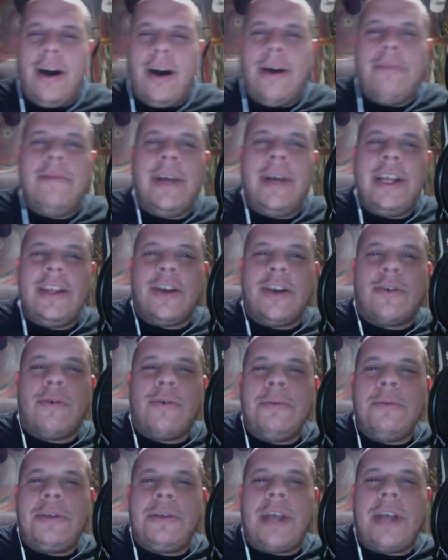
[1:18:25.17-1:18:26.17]
in the
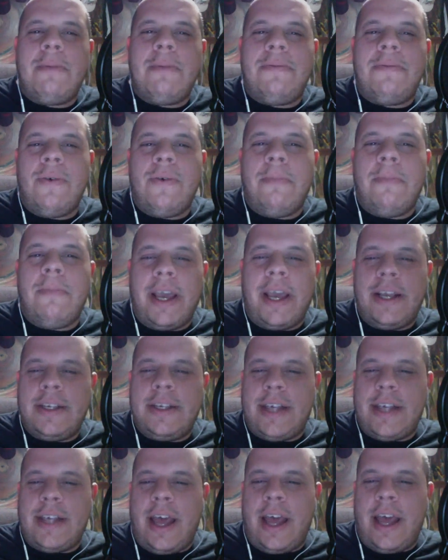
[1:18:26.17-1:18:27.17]
group chat before, Mike
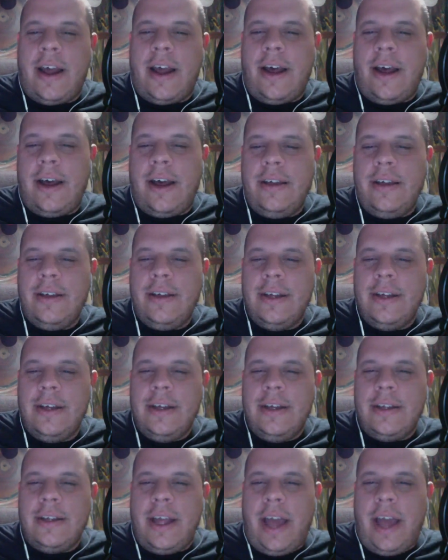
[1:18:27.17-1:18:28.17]
said
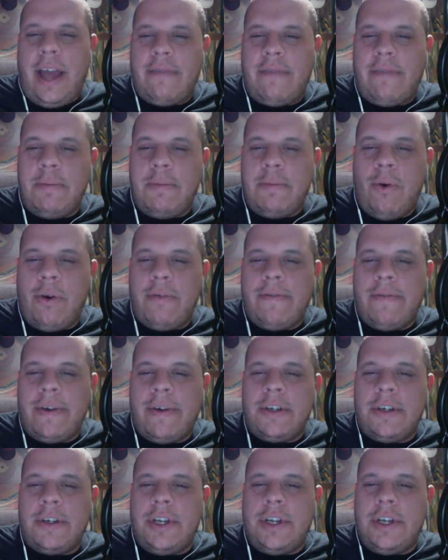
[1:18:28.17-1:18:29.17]
they have the porn
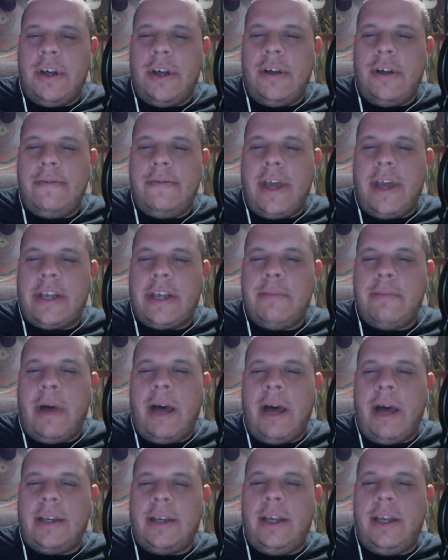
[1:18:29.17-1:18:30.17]
version of Ex
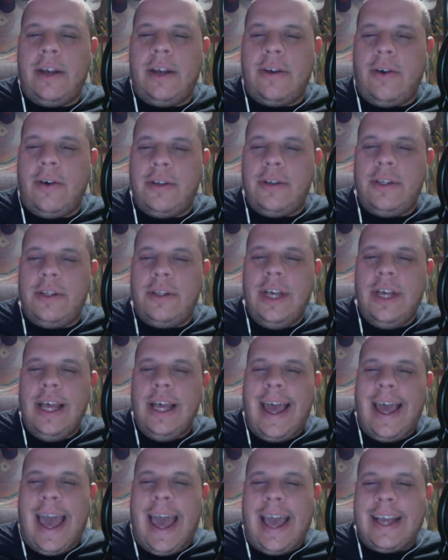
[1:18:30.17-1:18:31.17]
Machina called
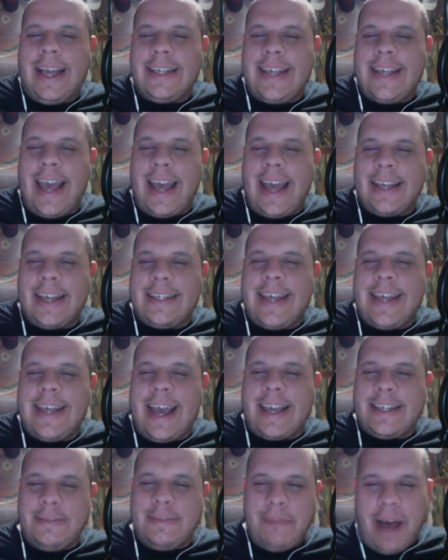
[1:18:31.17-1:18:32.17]

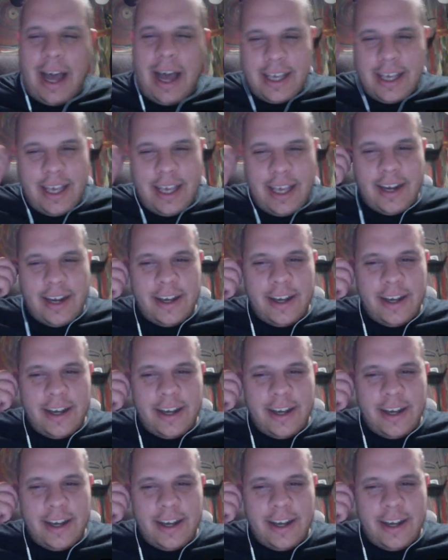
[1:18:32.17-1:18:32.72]
XXX Machina.